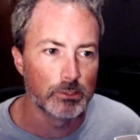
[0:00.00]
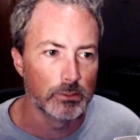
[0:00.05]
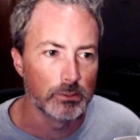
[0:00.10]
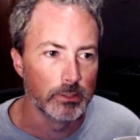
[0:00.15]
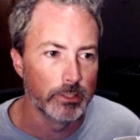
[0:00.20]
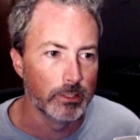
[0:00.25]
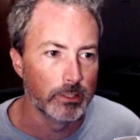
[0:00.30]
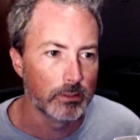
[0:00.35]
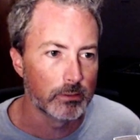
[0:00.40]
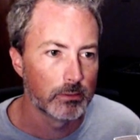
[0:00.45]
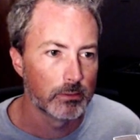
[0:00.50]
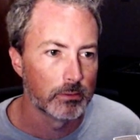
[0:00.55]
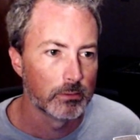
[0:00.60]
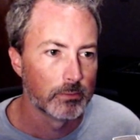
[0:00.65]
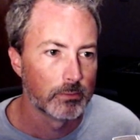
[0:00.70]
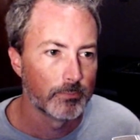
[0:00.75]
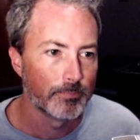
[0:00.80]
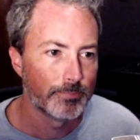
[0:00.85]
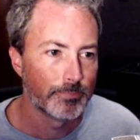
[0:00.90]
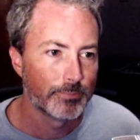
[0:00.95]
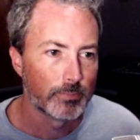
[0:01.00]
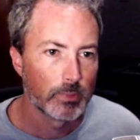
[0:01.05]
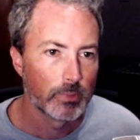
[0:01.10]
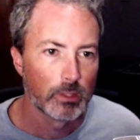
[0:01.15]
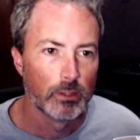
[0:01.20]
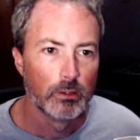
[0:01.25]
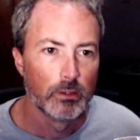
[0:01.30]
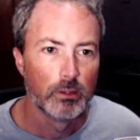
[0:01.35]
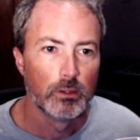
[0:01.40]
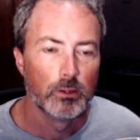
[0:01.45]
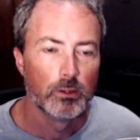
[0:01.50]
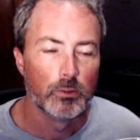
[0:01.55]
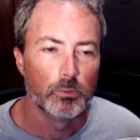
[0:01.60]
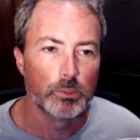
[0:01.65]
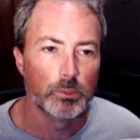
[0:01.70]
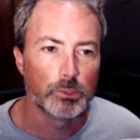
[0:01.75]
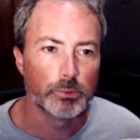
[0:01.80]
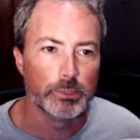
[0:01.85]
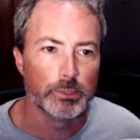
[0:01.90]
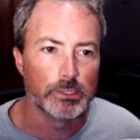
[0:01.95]
length,
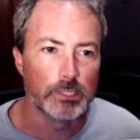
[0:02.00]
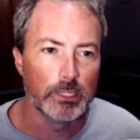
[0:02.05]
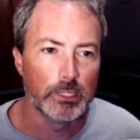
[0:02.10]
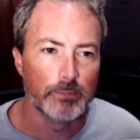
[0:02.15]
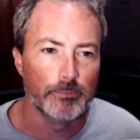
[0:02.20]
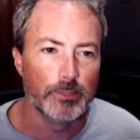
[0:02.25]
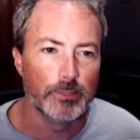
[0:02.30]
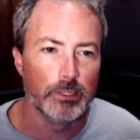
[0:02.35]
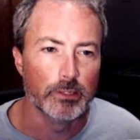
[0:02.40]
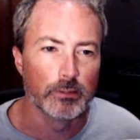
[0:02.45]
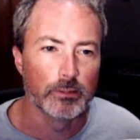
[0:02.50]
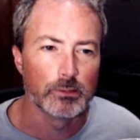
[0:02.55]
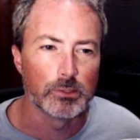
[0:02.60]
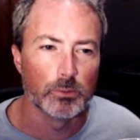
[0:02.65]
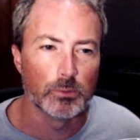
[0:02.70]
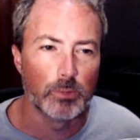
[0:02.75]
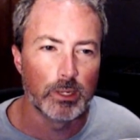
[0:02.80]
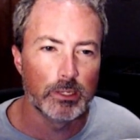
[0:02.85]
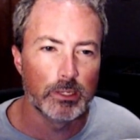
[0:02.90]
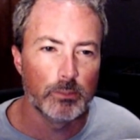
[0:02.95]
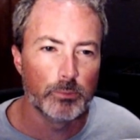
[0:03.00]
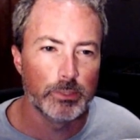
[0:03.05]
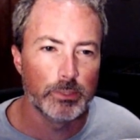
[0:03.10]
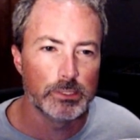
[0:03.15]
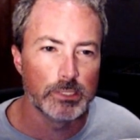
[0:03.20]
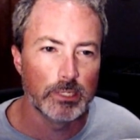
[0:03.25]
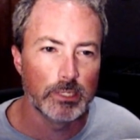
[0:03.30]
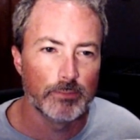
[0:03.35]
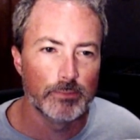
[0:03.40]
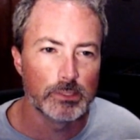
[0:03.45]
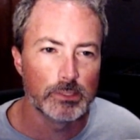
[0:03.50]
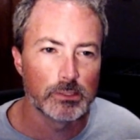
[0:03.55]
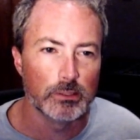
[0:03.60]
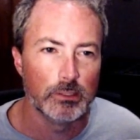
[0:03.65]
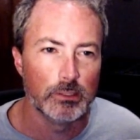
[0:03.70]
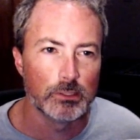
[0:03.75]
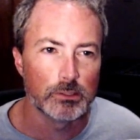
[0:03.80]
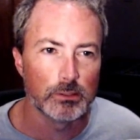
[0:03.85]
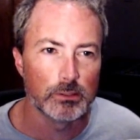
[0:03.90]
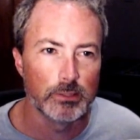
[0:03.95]
which we saved here. So why did we save this
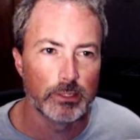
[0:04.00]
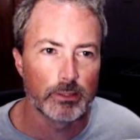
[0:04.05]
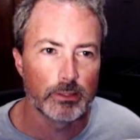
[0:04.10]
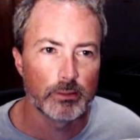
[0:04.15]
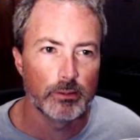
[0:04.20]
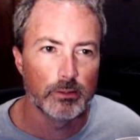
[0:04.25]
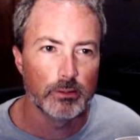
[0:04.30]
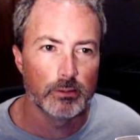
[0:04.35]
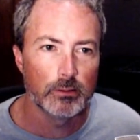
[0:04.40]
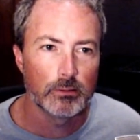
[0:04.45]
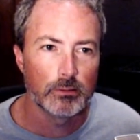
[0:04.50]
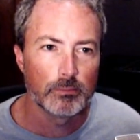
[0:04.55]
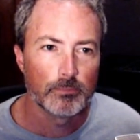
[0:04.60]
initial length here?